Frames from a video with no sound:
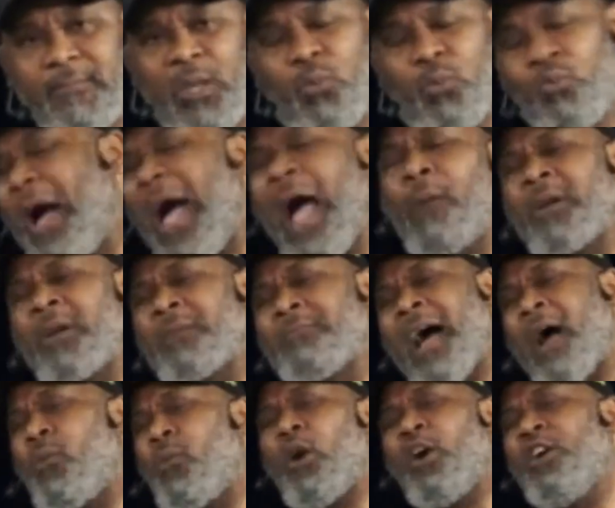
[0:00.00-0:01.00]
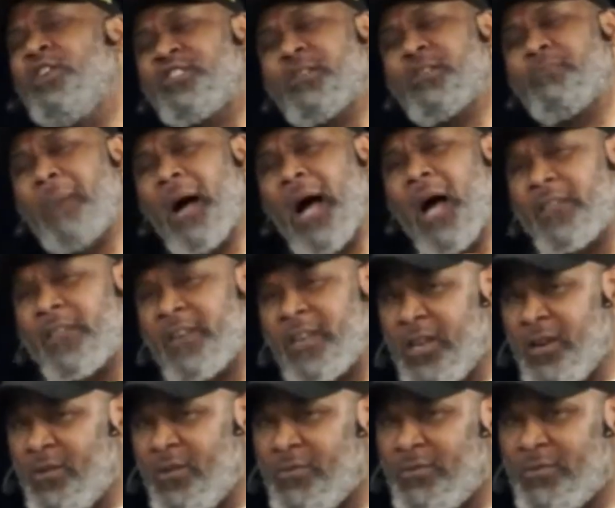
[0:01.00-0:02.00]
Why would my worship bother
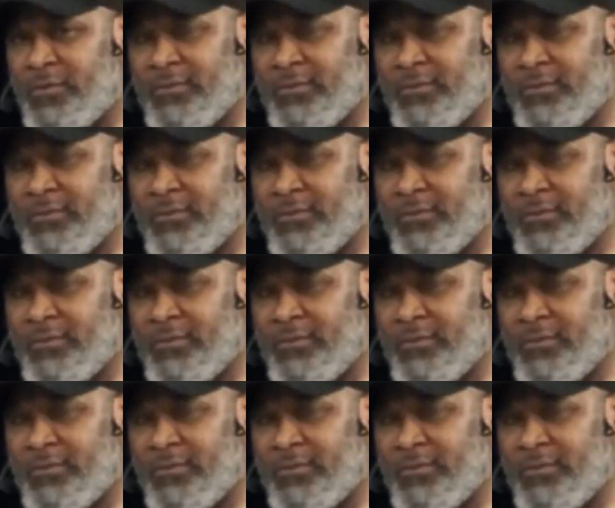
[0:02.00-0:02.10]
you?